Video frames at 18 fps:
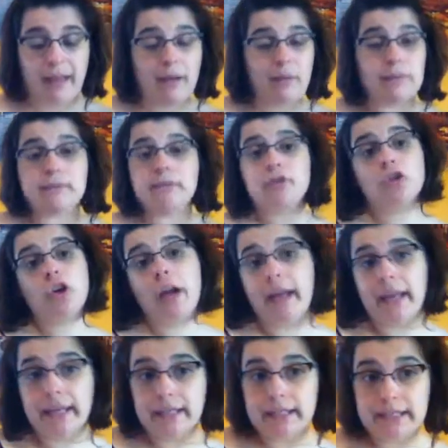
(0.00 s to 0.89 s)
was
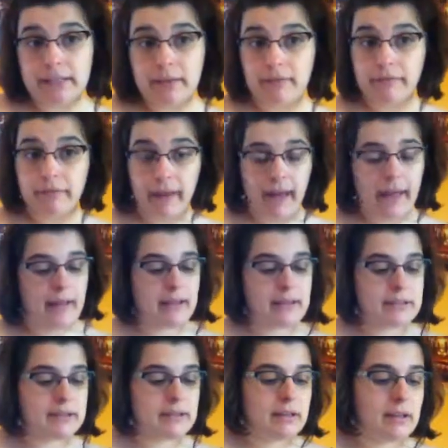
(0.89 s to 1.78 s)
trying to
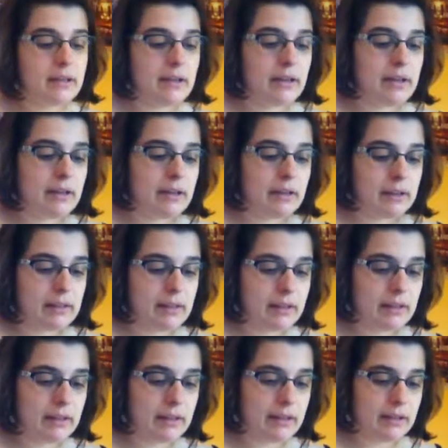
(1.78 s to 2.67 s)
find
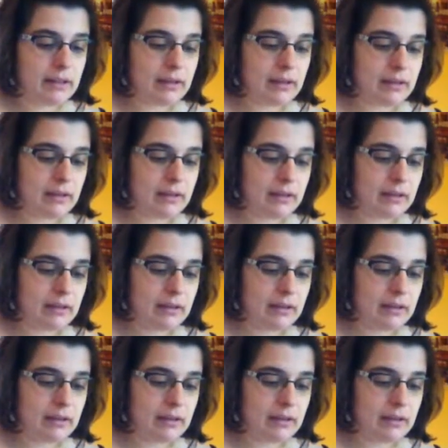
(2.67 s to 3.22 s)
the